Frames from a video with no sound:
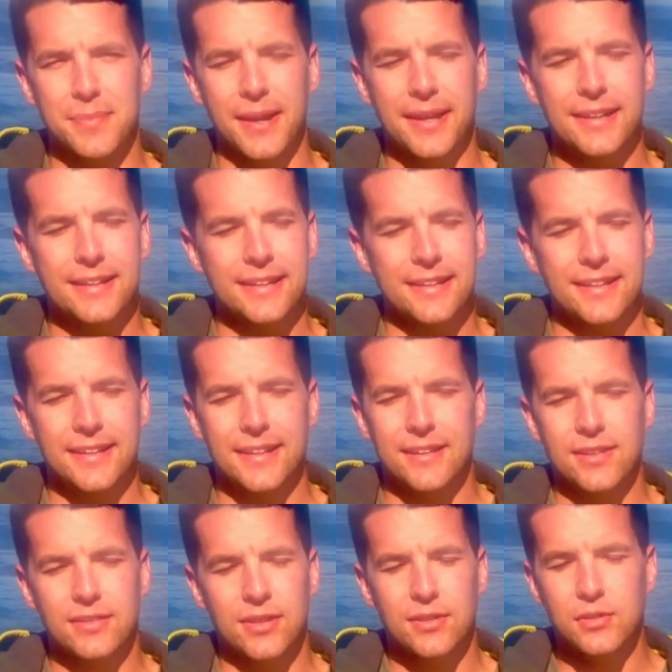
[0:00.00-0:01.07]
But
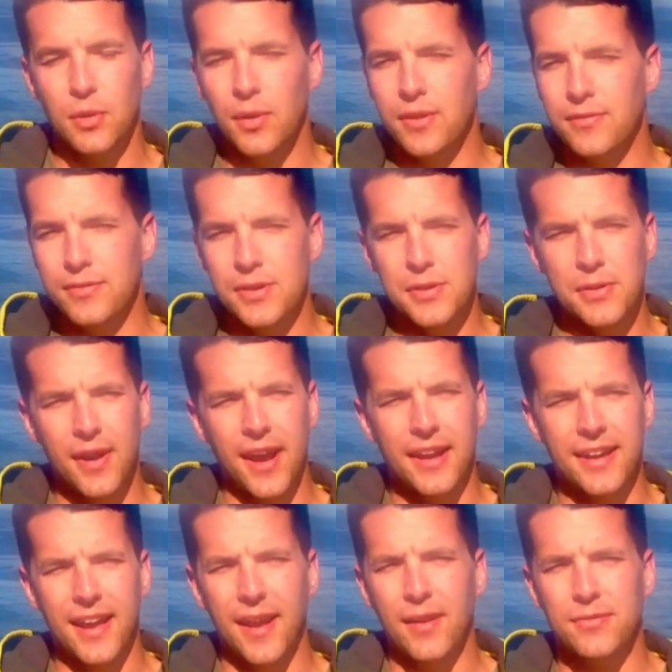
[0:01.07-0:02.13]
just enjoy the view
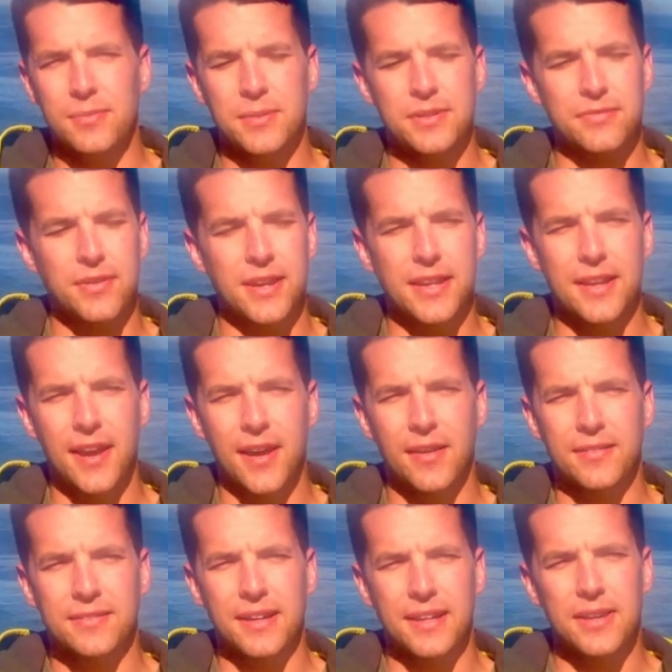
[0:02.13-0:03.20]
right now from this video
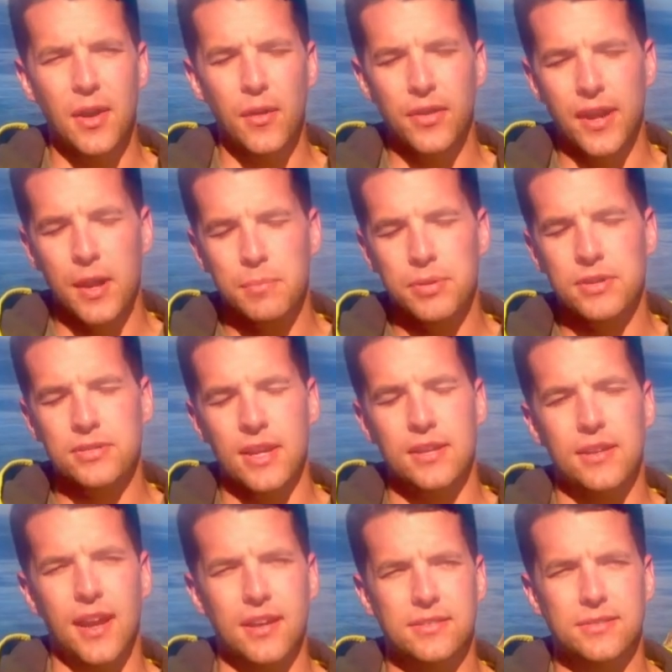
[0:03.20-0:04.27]
and know that I appreciate
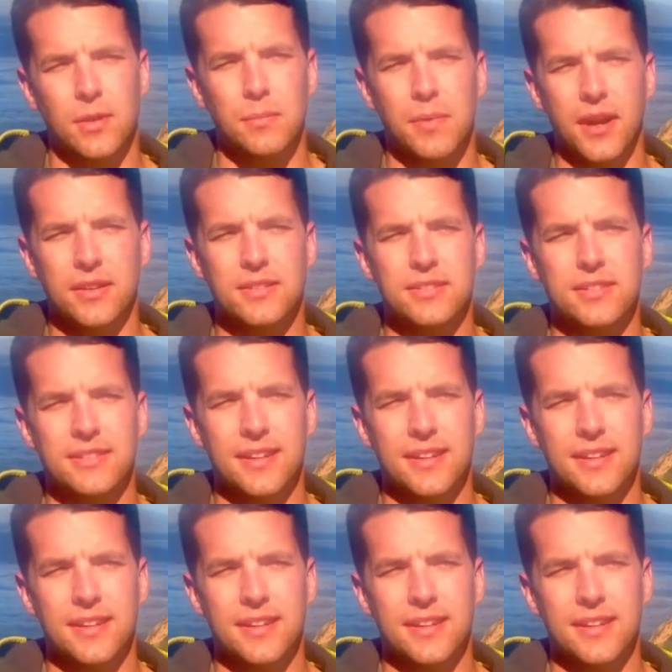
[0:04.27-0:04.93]
you guys so much.